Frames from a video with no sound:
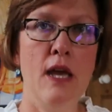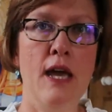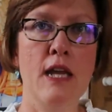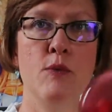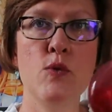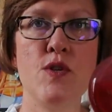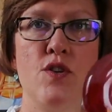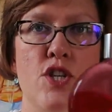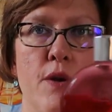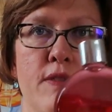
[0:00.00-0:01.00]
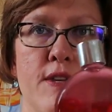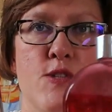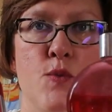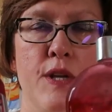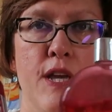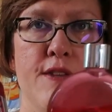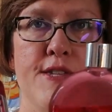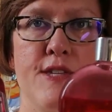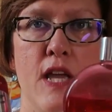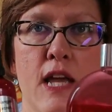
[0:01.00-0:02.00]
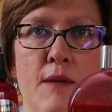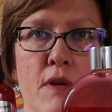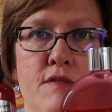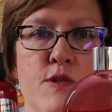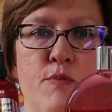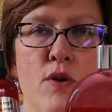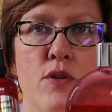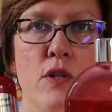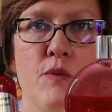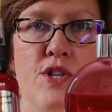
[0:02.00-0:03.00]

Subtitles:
And I'm also showing this one here. This is a Color Mirrors bottle,